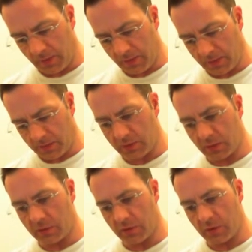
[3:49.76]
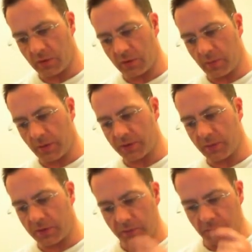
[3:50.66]
This goes on about
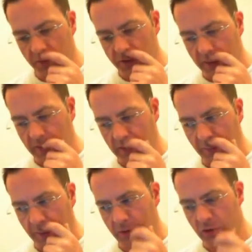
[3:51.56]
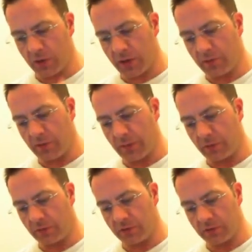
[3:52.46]
special forces in Libya train
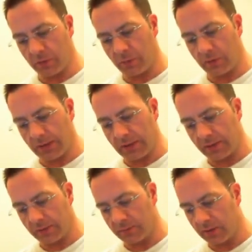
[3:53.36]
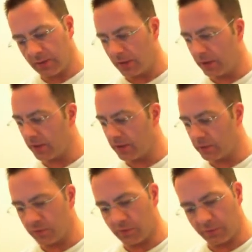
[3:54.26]
rebel to topple leader. Again, this
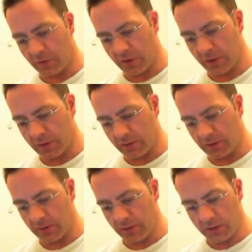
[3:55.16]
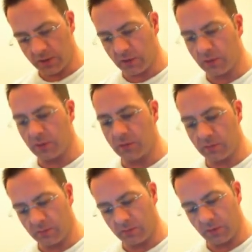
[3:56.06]
was on Friday. So
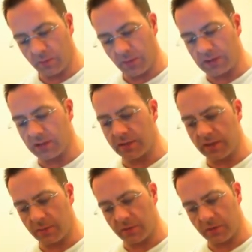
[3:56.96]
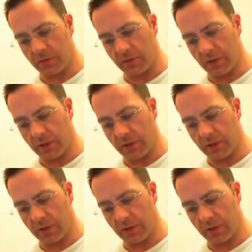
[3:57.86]
basically the same story.